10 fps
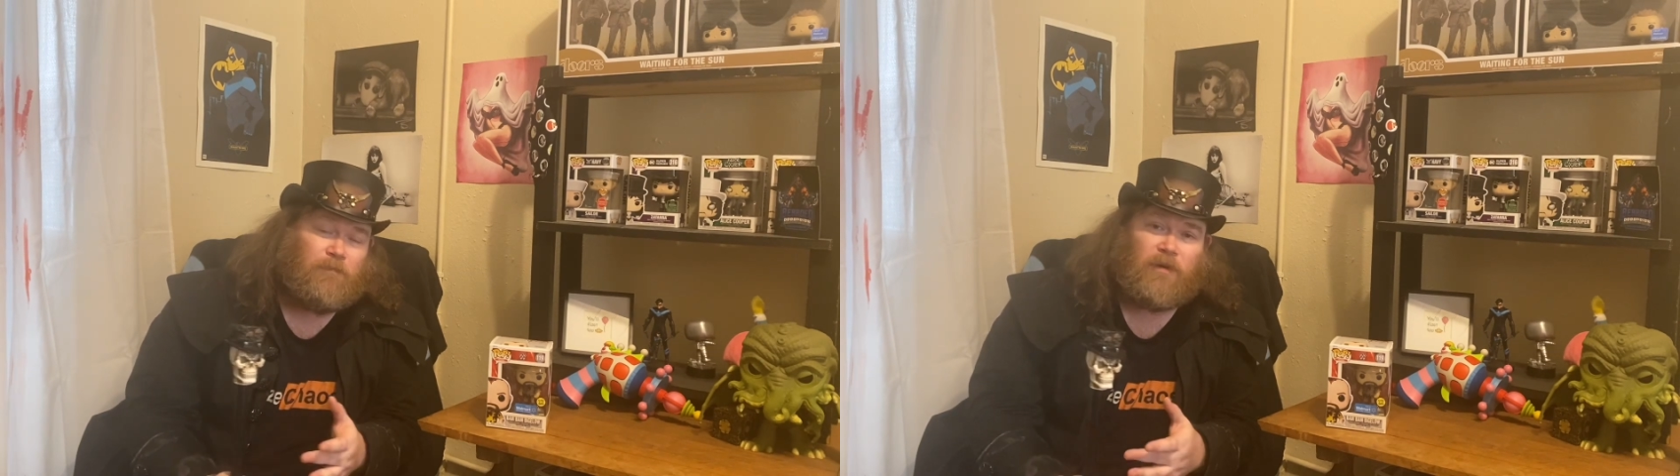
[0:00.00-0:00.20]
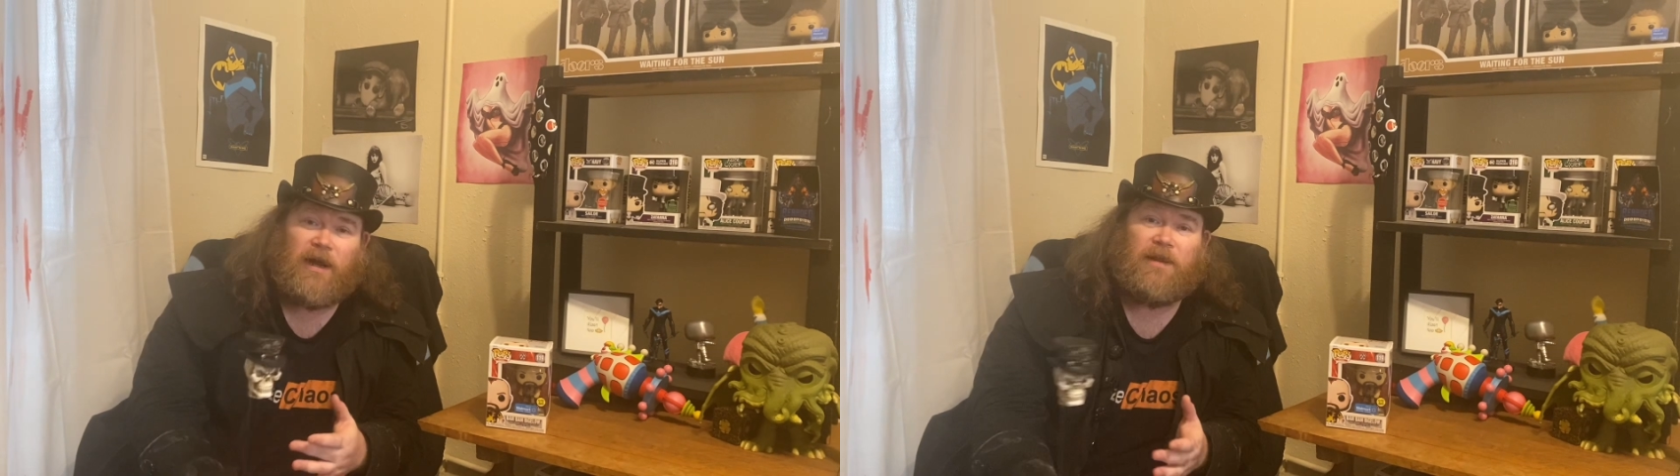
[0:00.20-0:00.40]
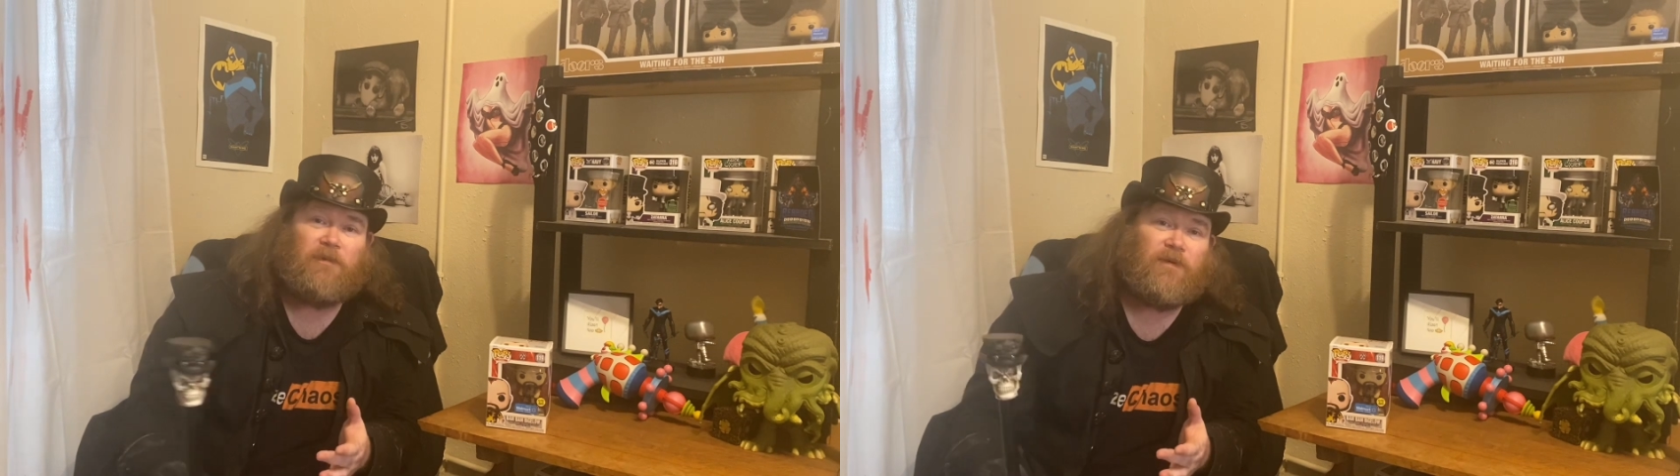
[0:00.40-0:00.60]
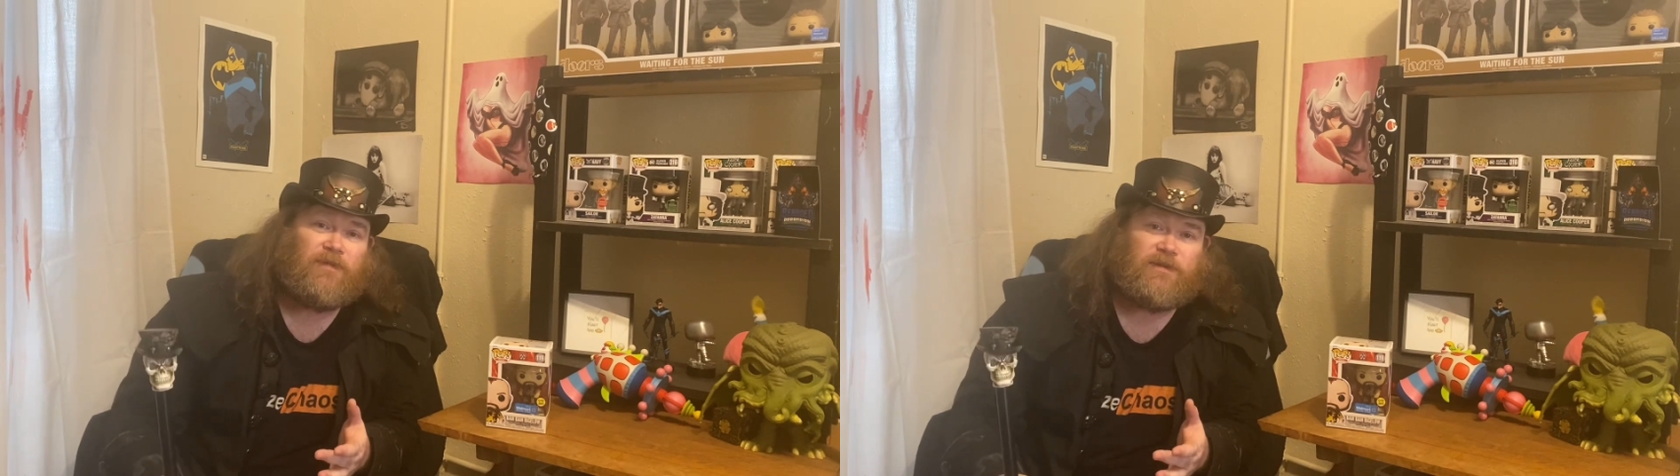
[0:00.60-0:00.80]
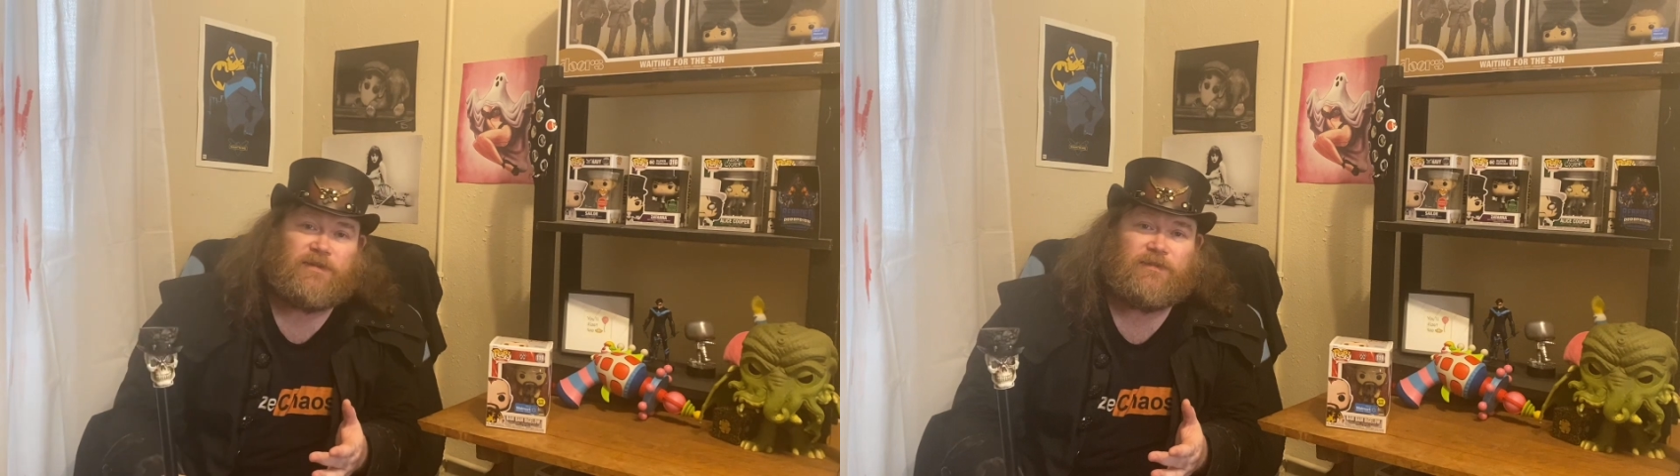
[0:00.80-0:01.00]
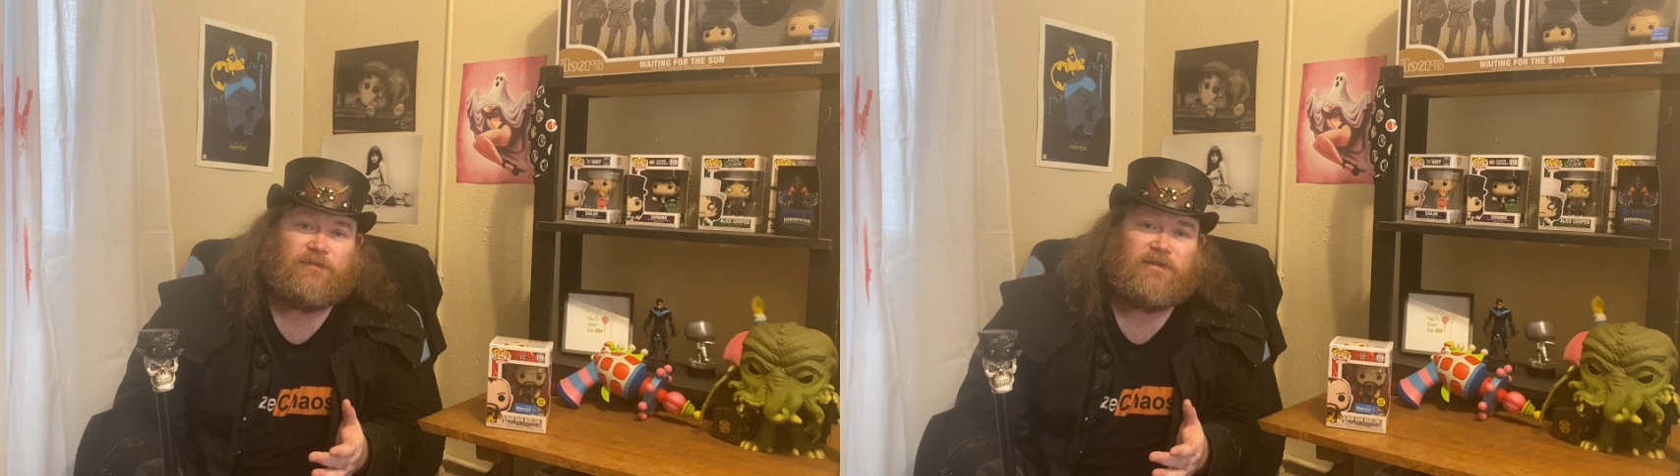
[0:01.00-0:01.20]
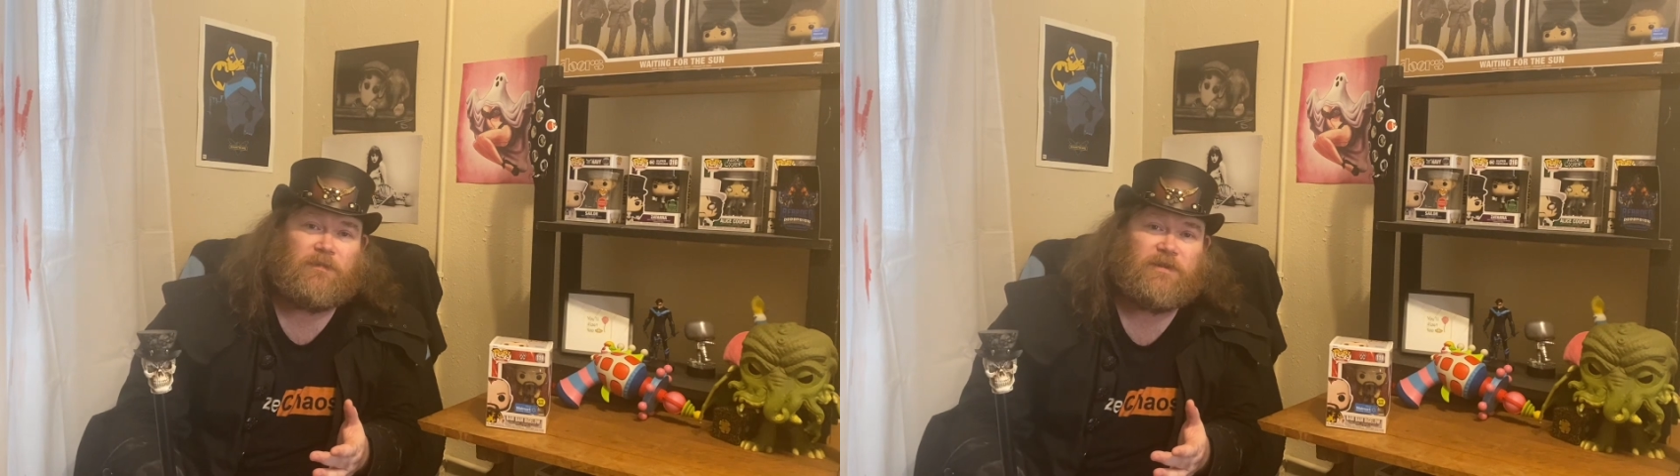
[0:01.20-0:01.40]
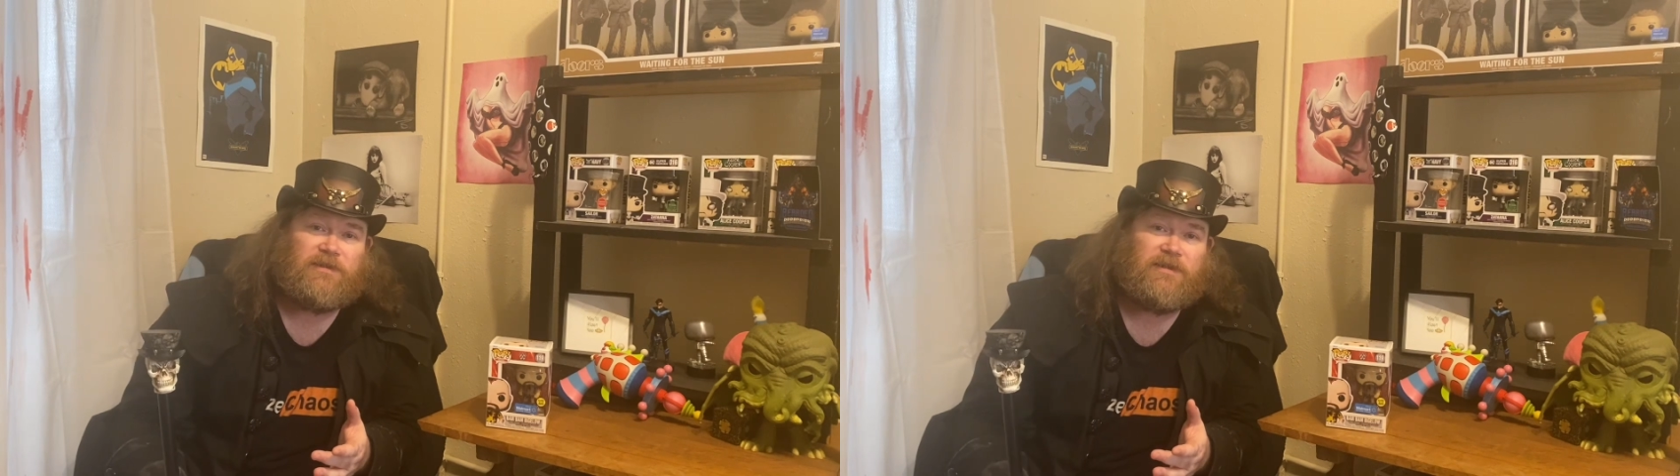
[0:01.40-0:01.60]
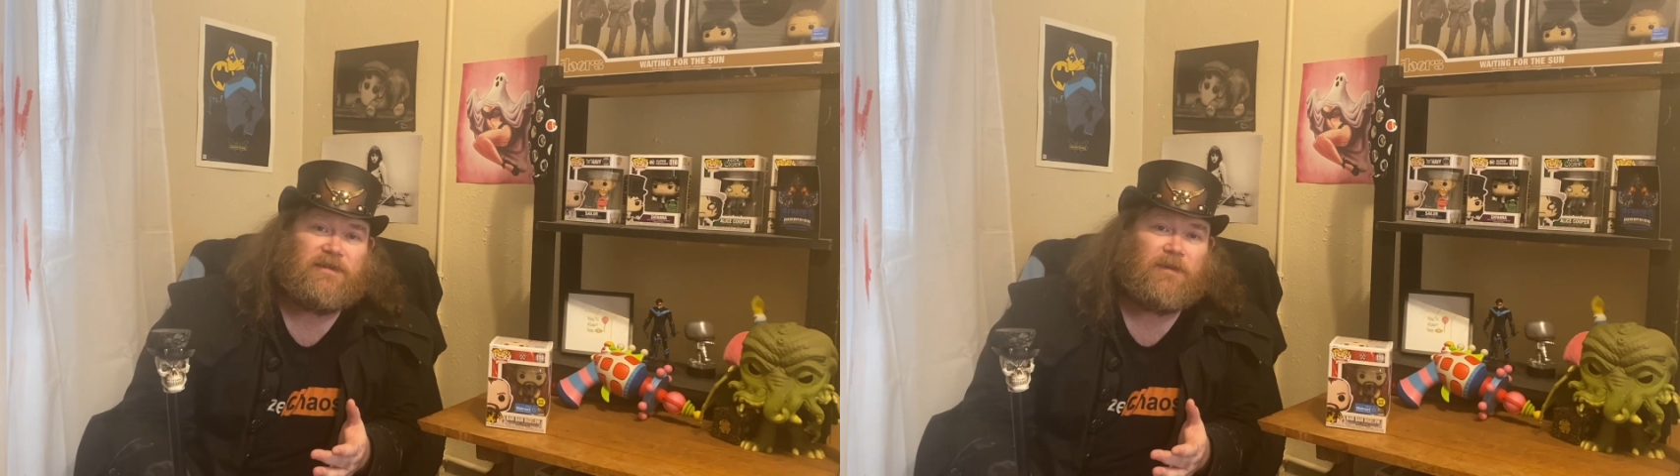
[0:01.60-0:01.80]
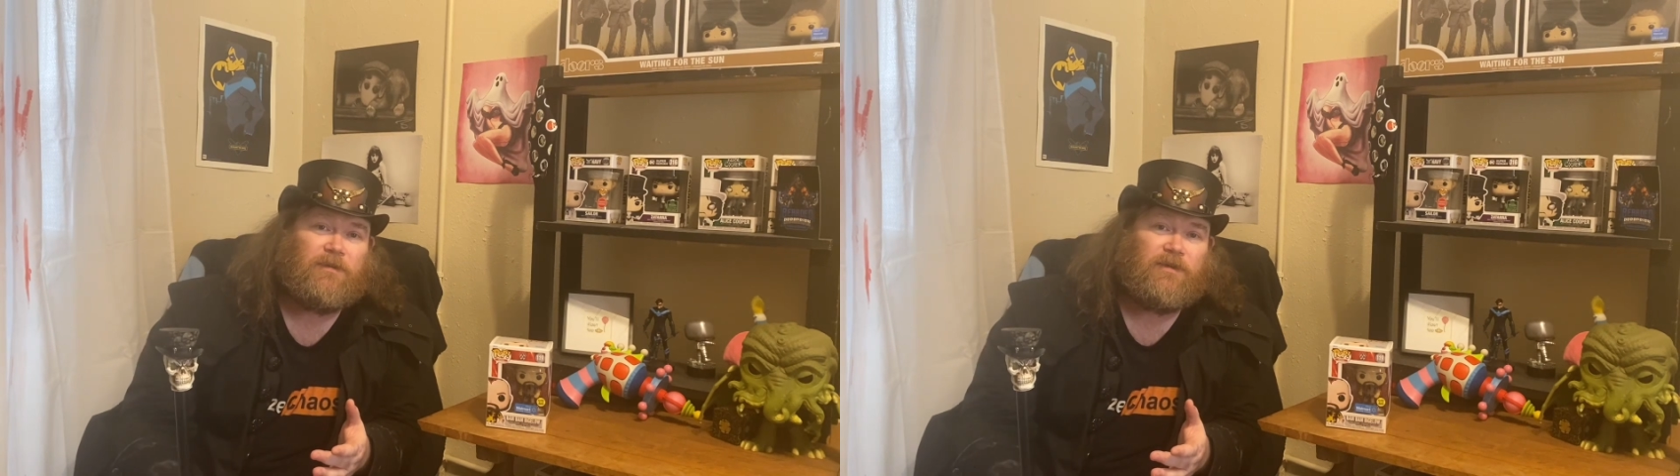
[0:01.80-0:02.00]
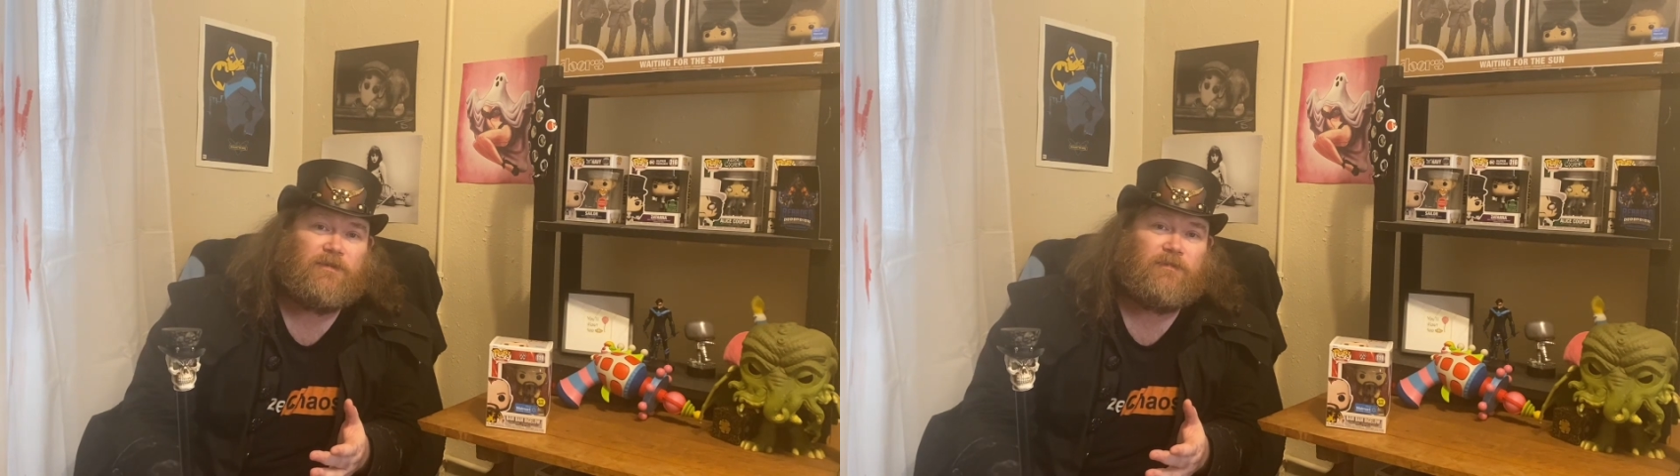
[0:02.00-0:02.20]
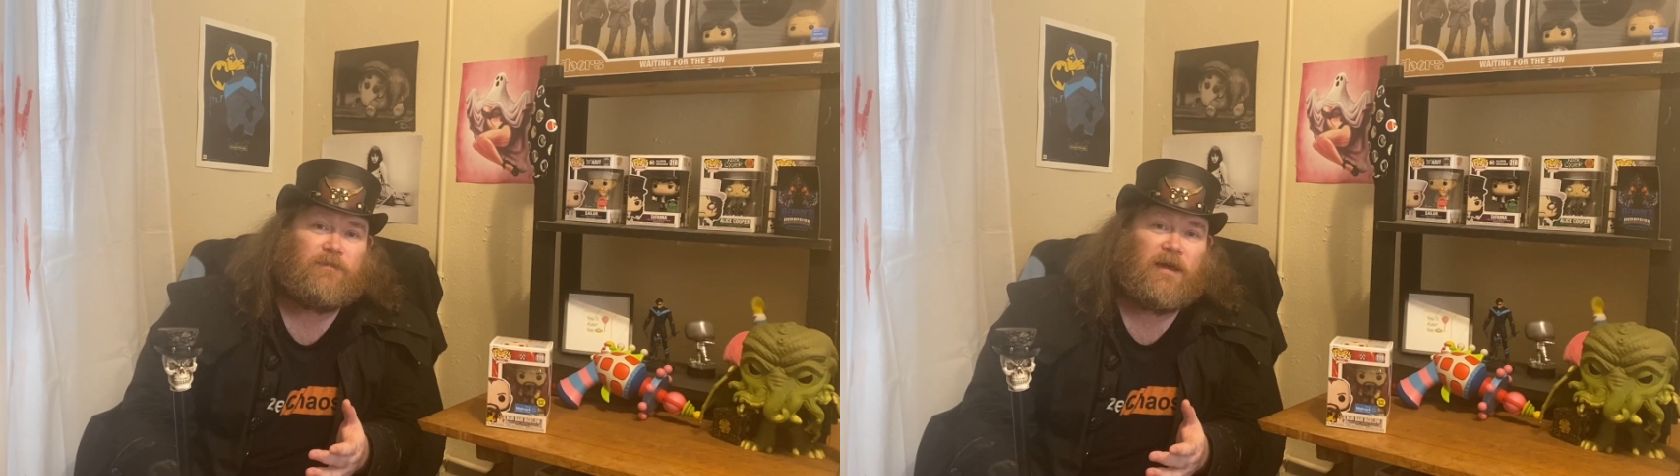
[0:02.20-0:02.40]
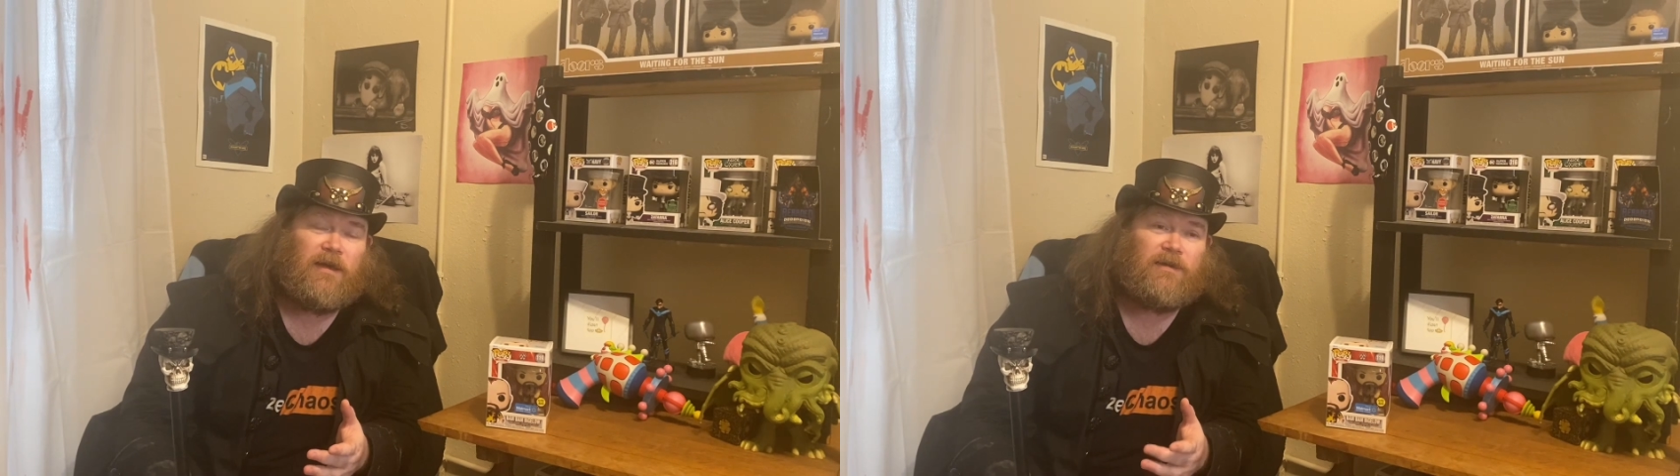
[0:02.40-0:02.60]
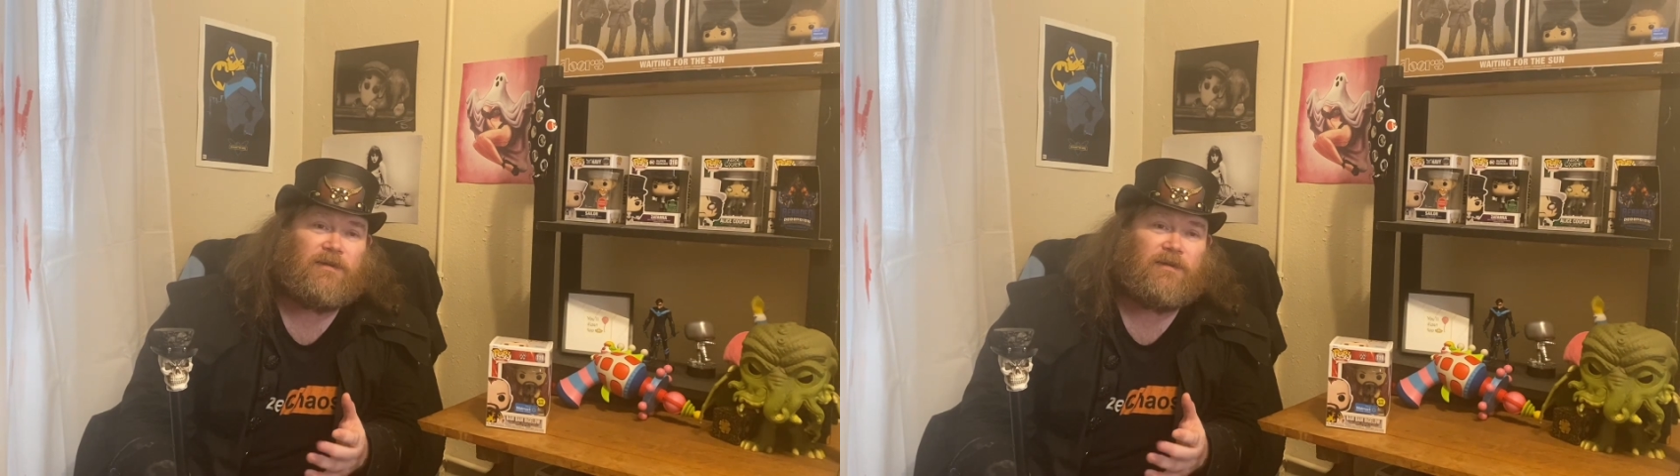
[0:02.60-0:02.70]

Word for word: brought him over to W C W uh,